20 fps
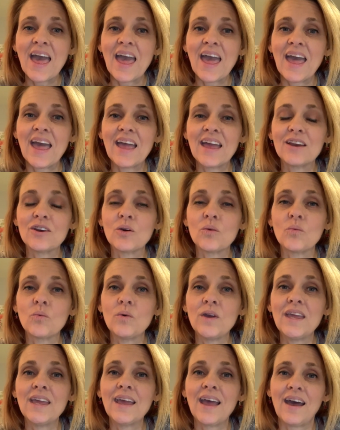and
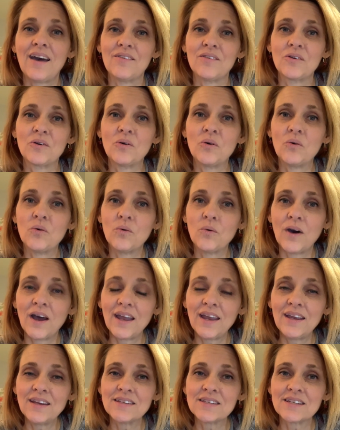we have
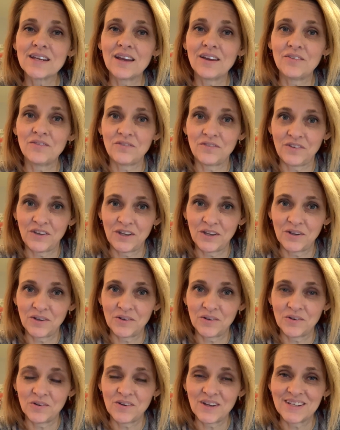quite a
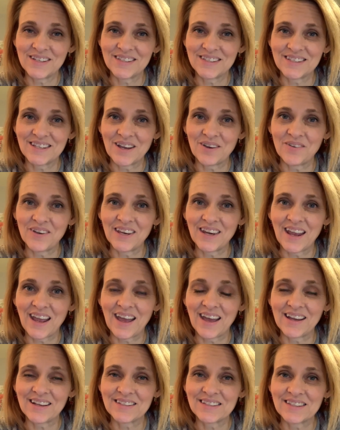few sewing
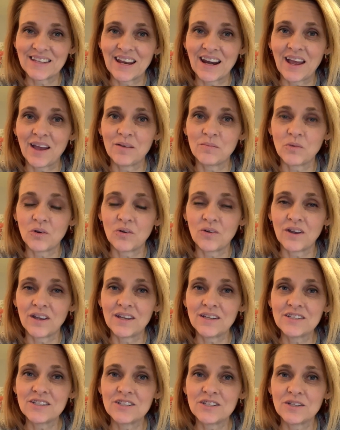hacks that I'm
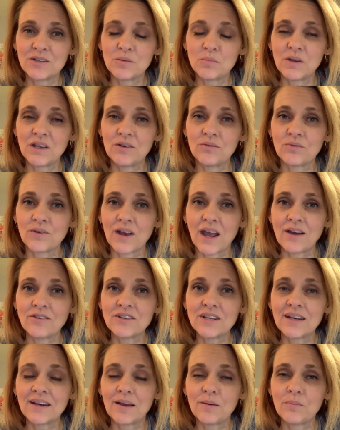going to be
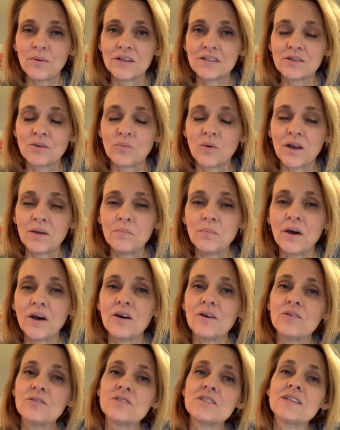rounding up into one
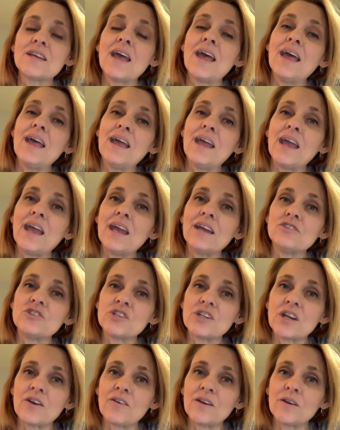post
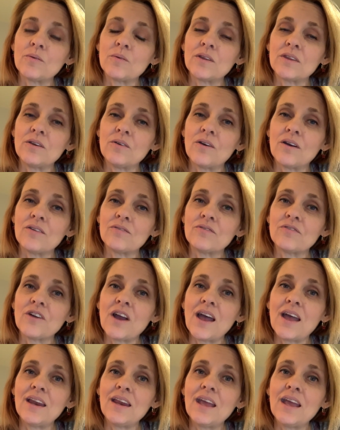and sharing with you on
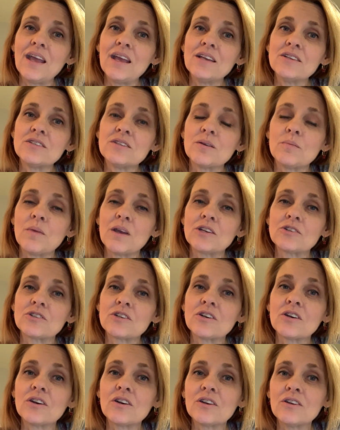Friday. So make
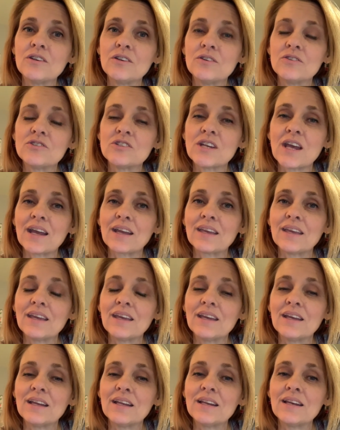sure you check
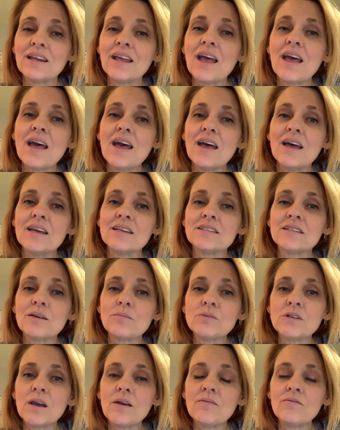in
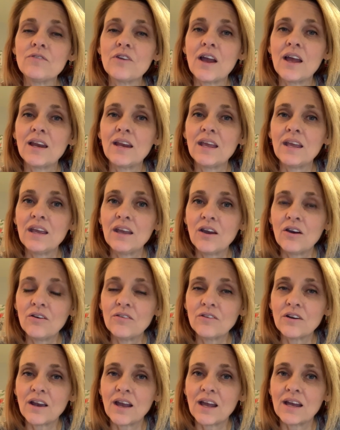sometime Friday
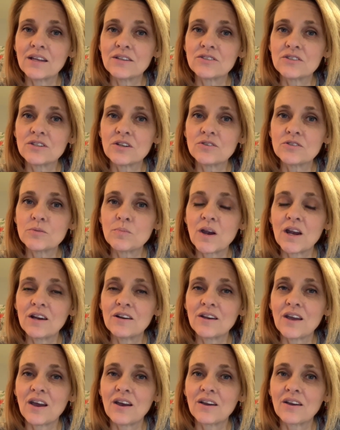over at
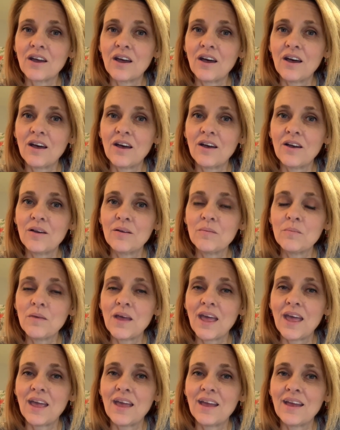
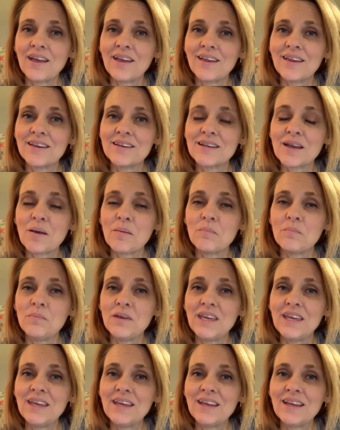sewspire.com and
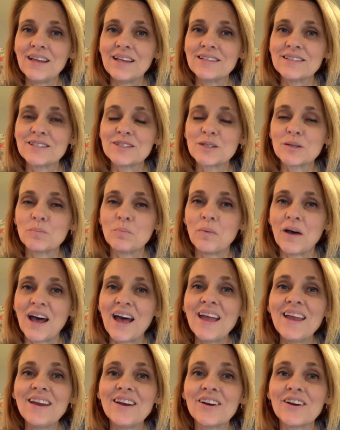be
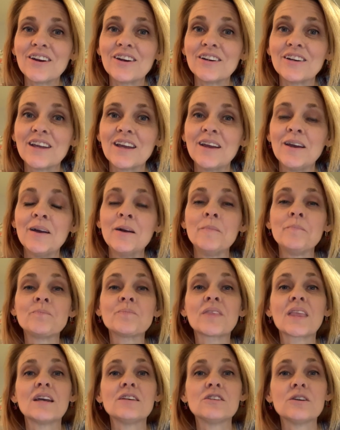inspired.
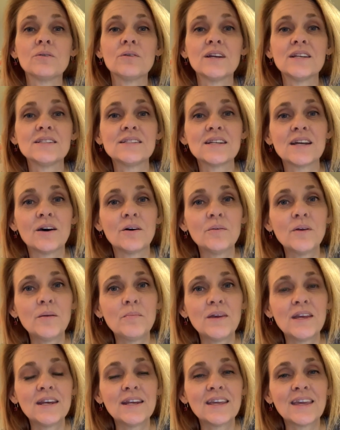So until
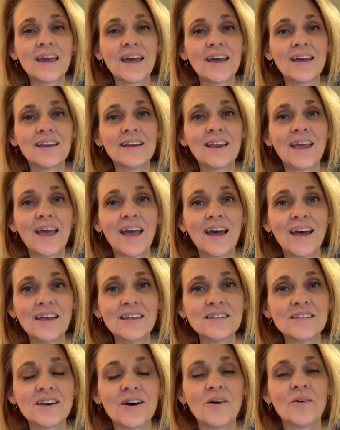we meet again,
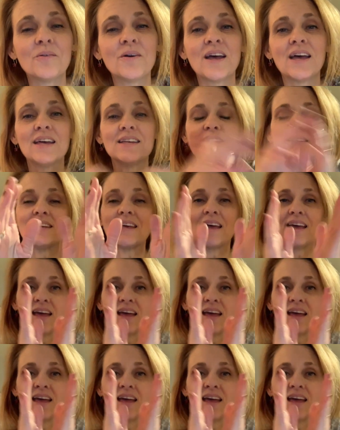as always,